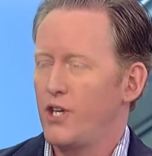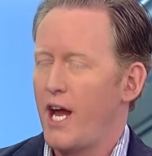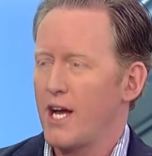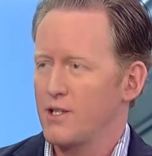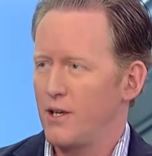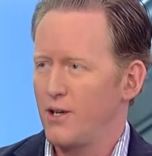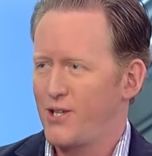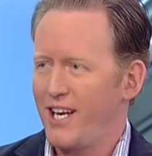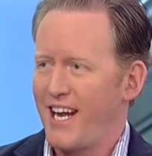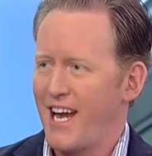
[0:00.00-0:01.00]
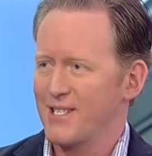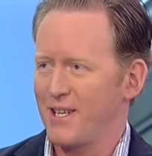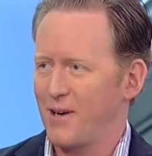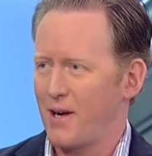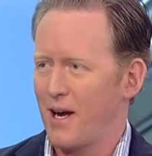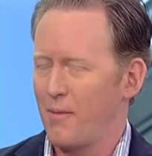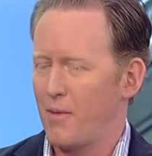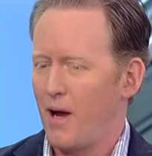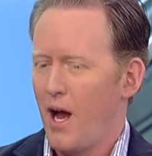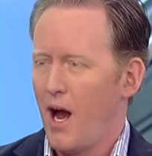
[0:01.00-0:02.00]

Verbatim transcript: she has a she has a um,